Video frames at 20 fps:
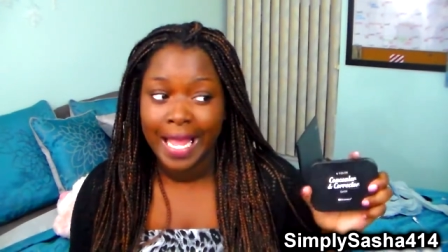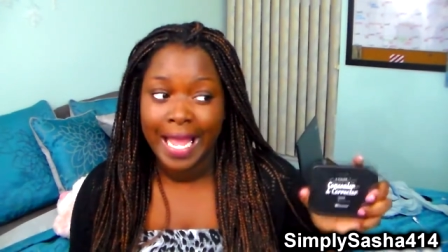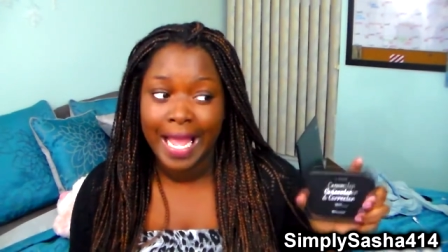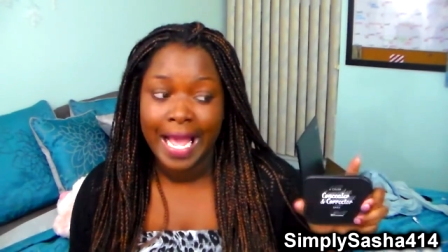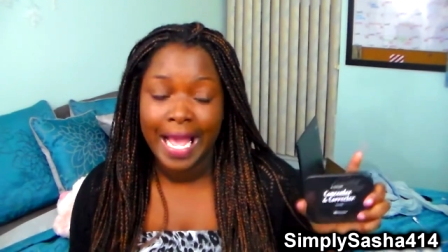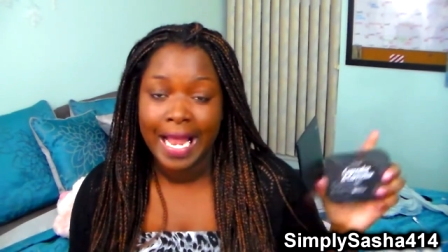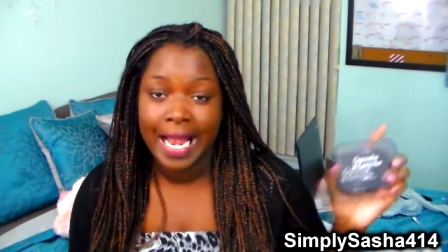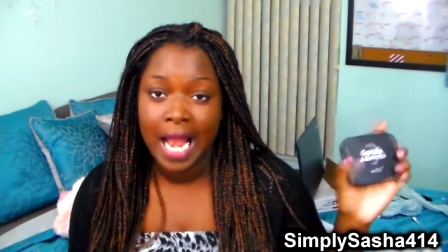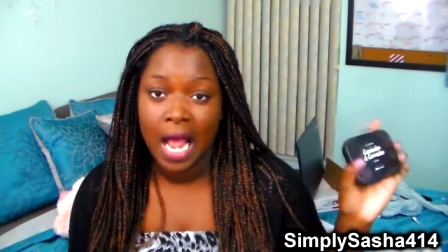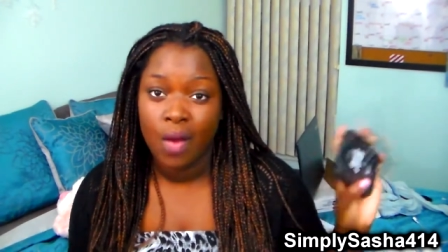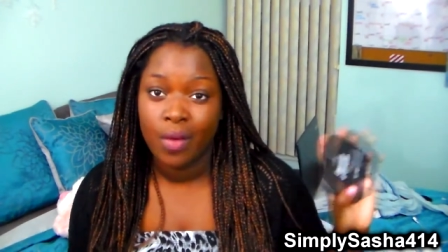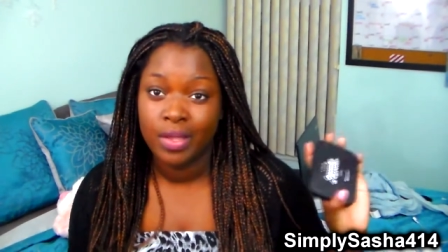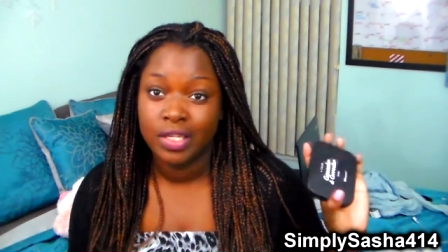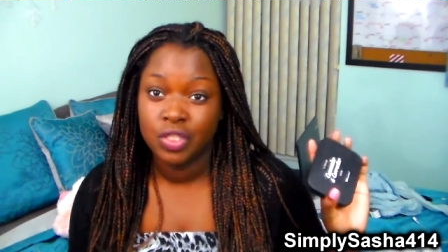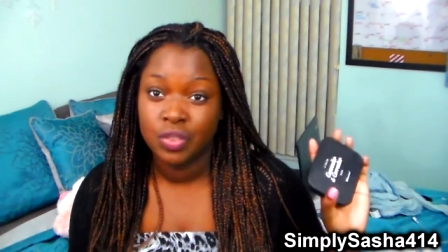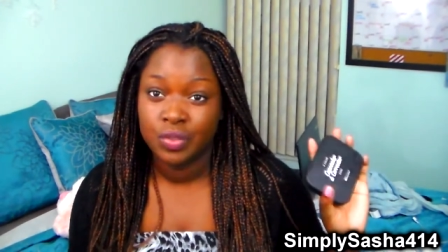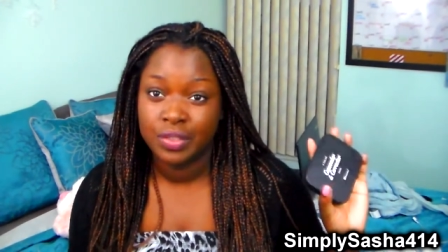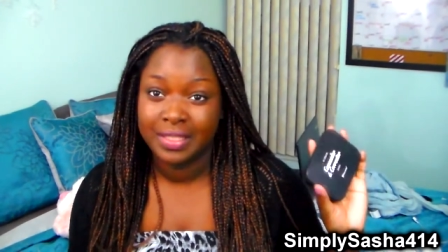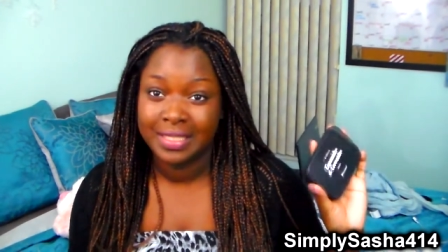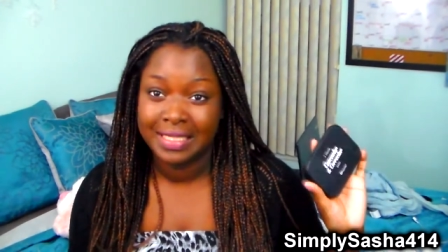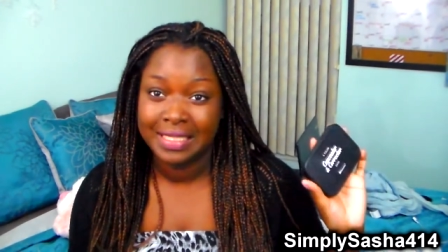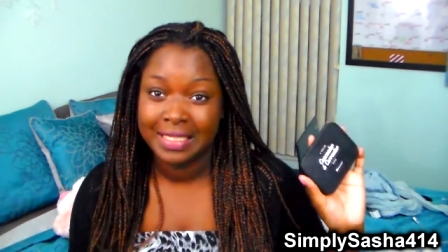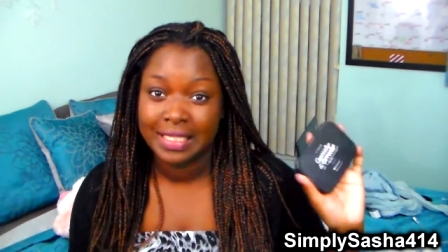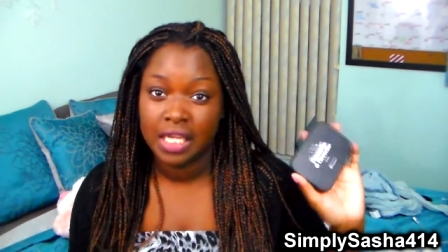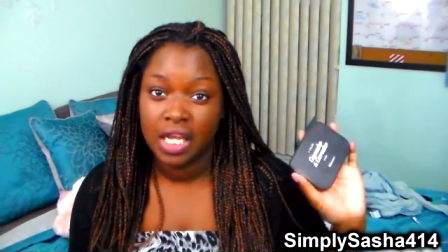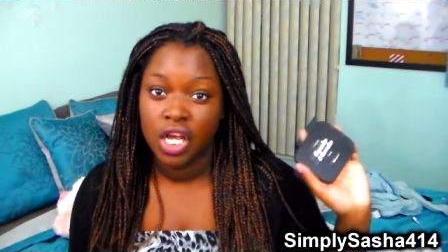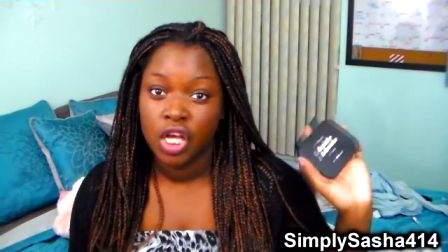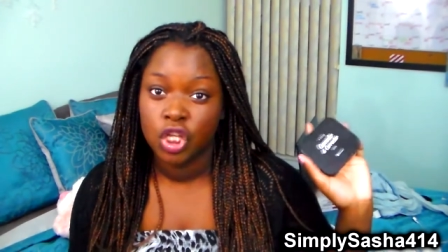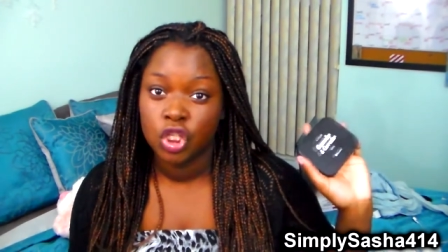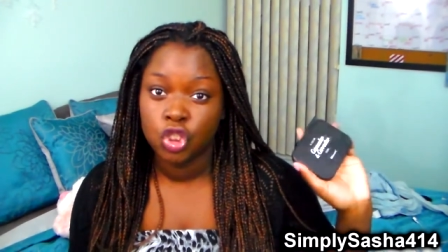and how i use it
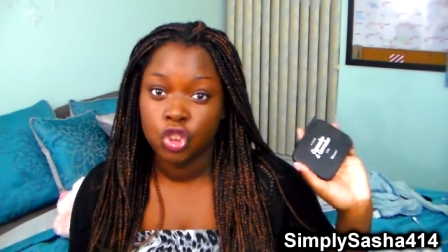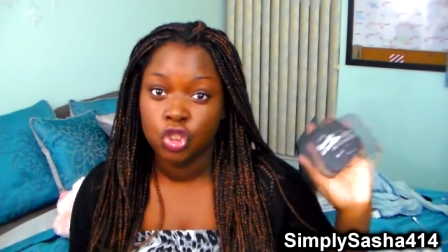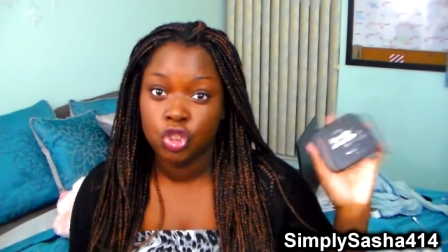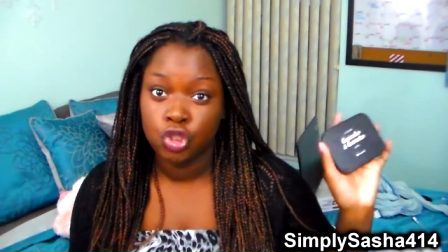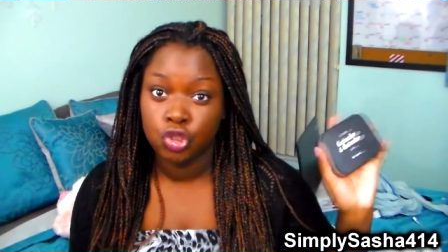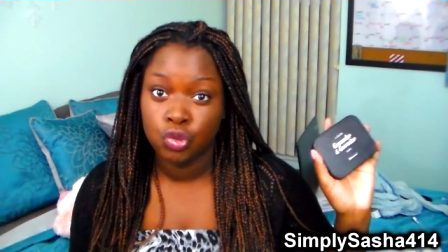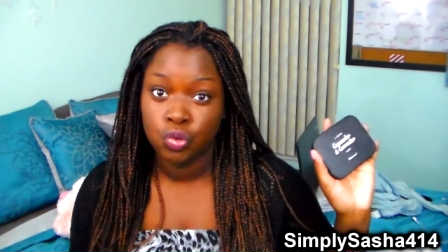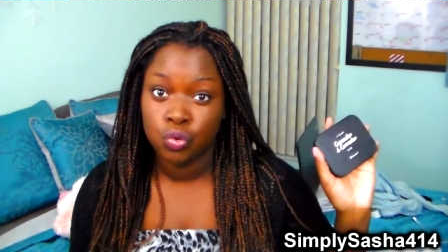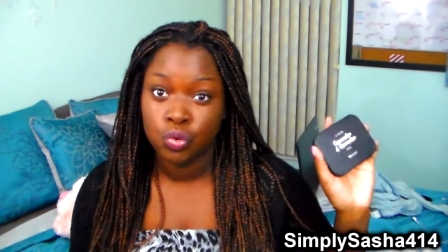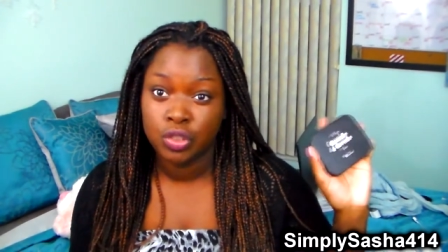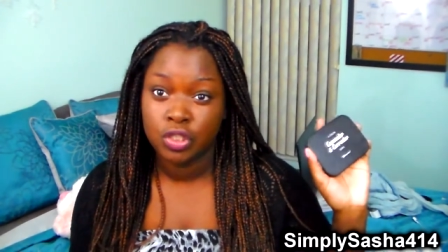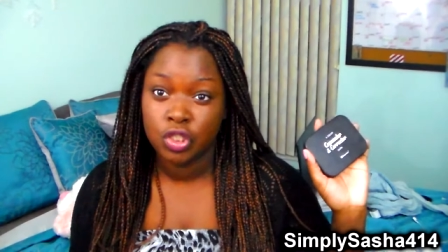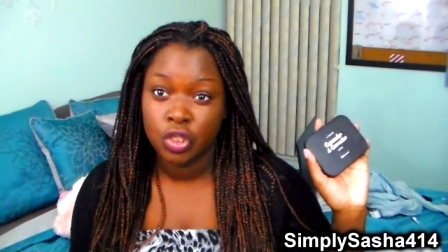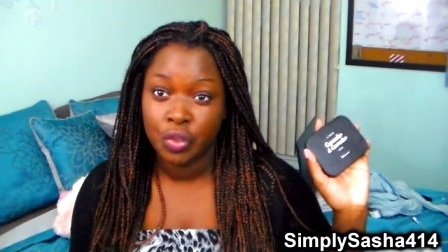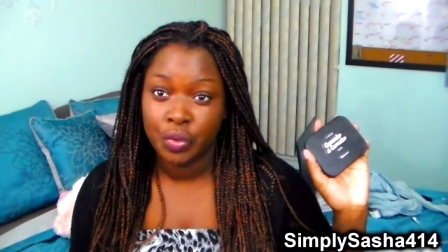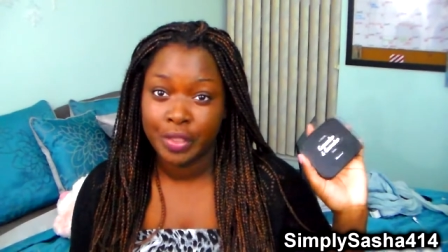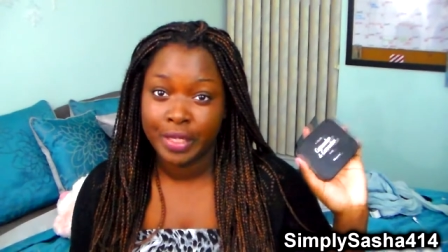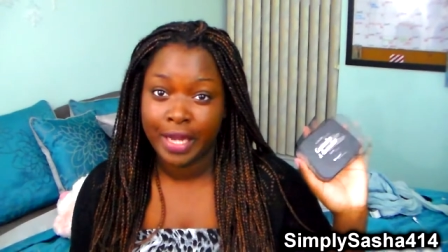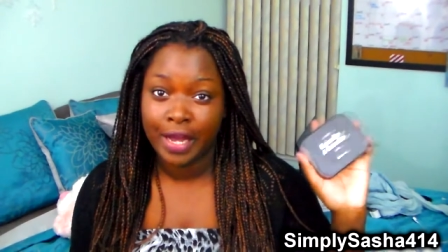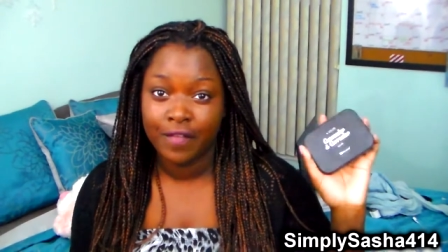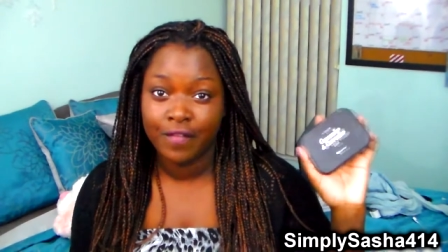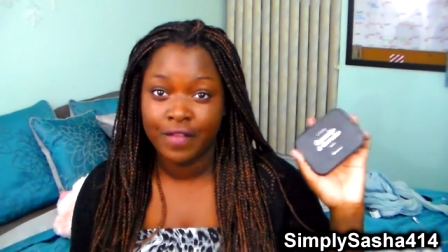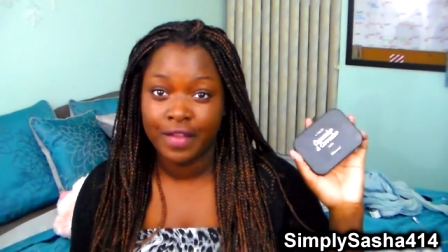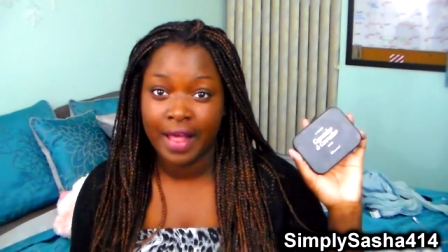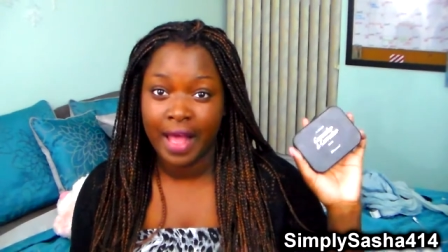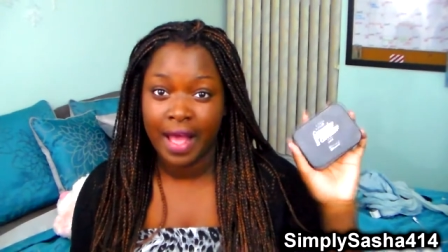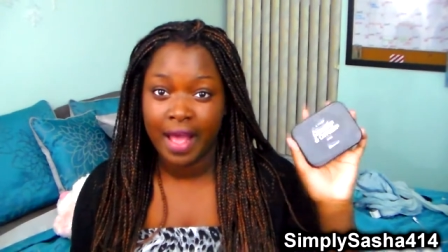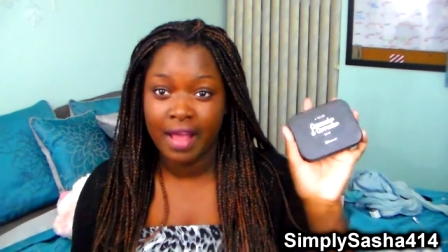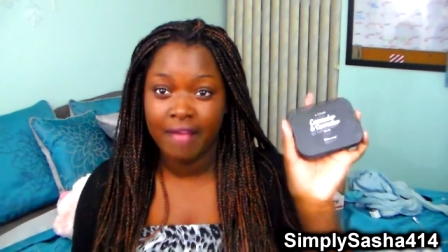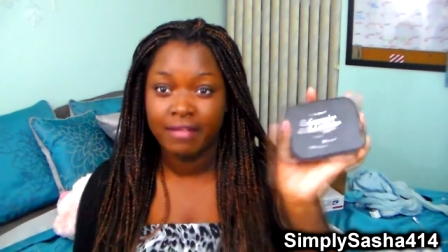soon so look out for
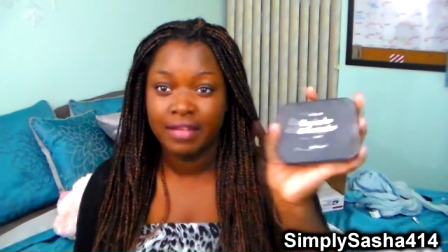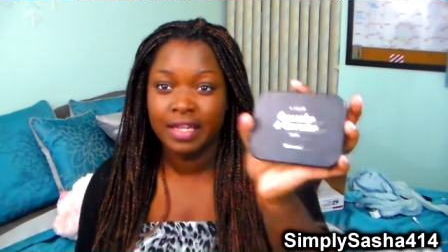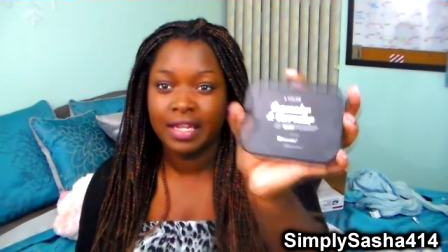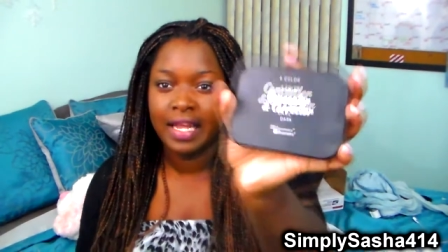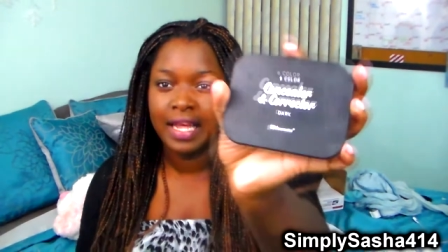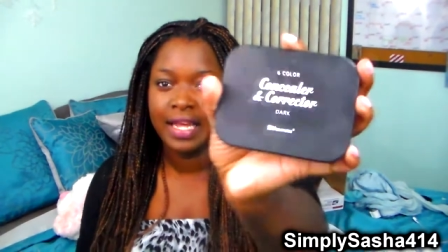that i really